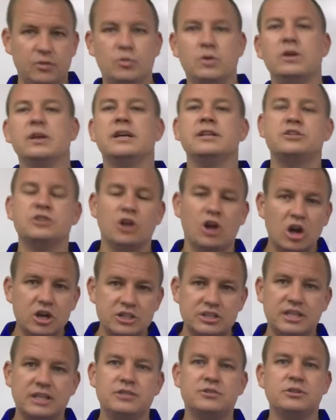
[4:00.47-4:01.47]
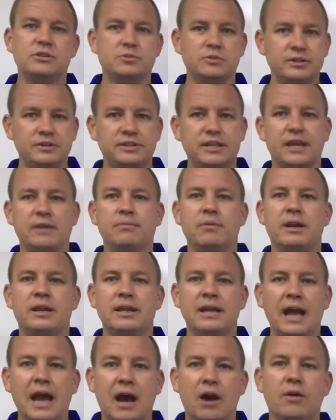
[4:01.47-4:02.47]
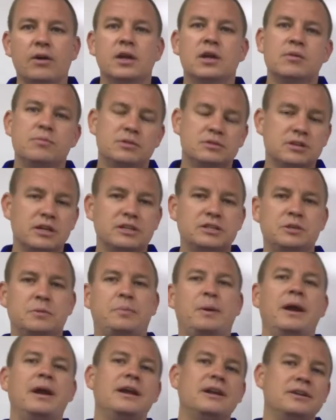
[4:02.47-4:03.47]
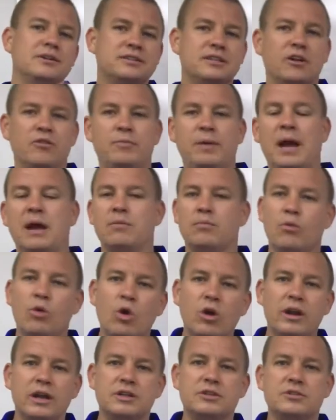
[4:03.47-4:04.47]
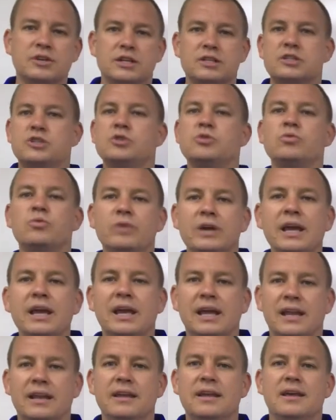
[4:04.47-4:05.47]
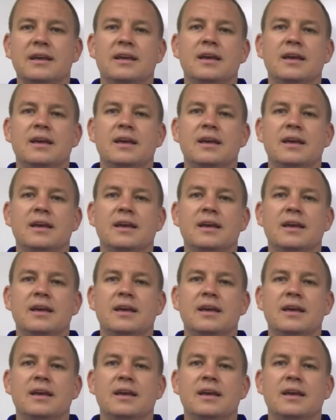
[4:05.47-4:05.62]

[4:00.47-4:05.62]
will get charged interest when you take money out, but as long as you're paying yourself back more interest, you win.